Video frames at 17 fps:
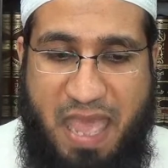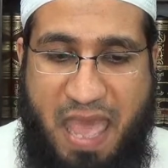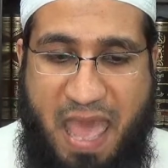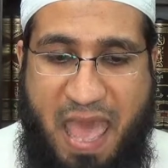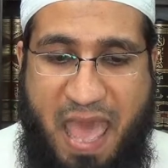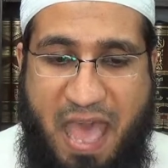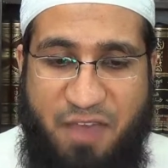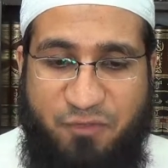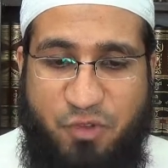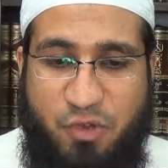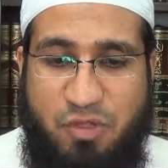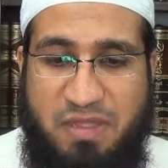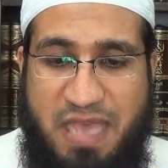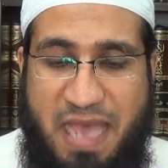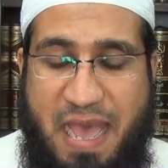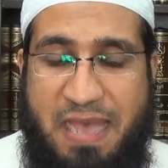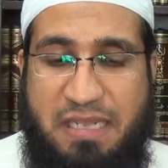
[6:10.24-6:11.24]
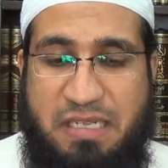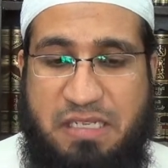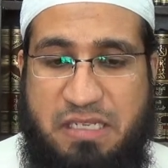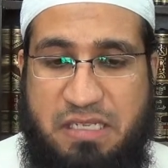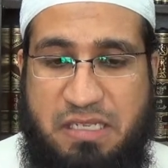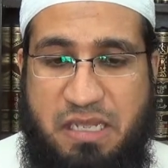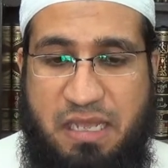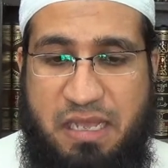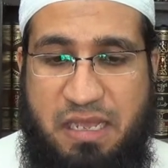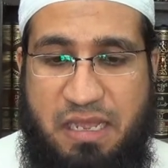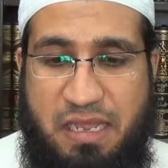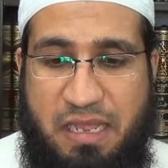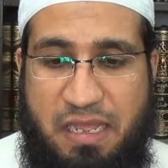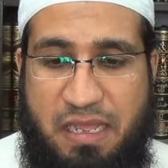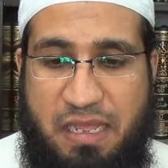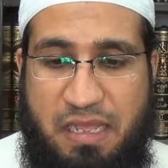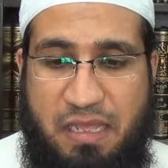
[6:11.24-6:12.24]
After that,
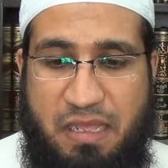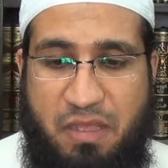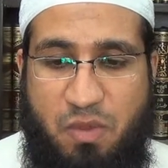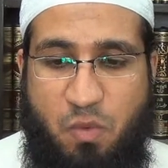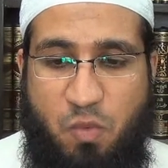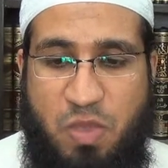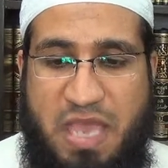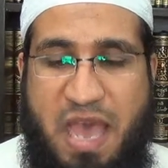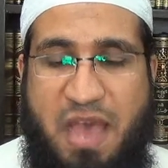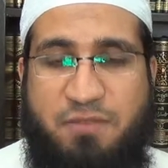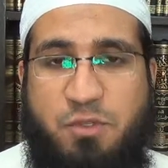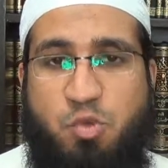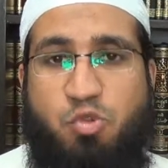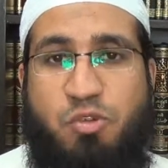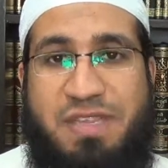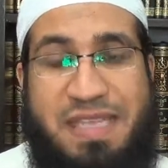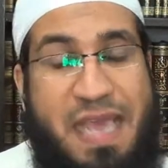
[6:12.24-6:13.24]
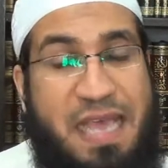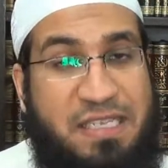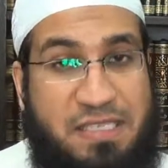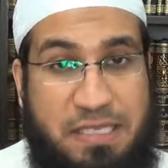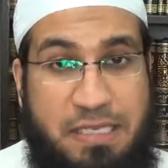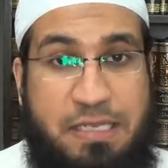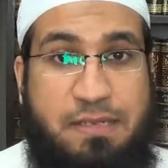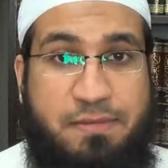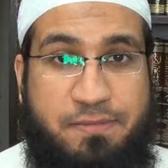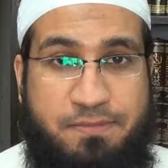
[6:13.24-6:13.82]
we have Surah Yasin,